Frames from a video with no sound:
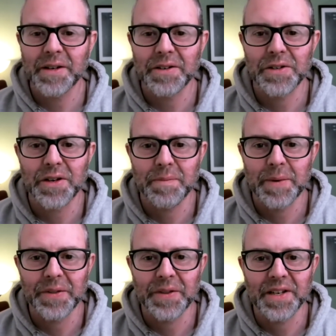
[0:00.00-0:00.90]
I'm here to talk
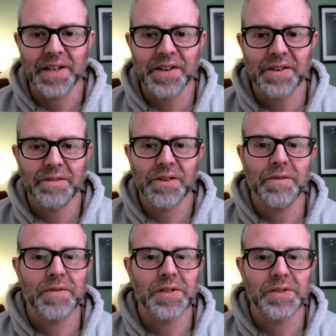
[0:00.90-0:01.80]
about the end of
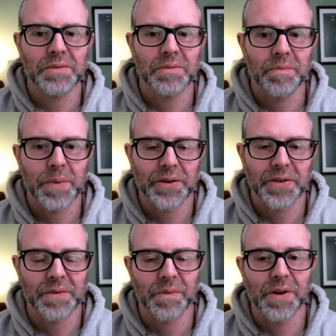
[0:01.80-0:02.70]
governance
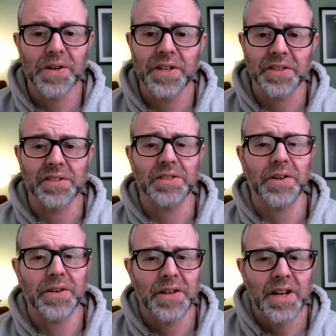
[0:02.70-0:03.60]
period one and the
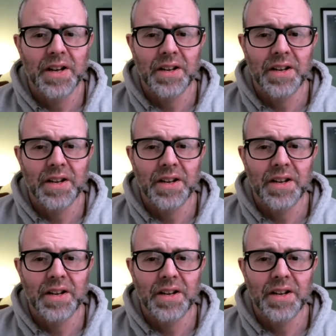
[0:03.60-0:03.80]
start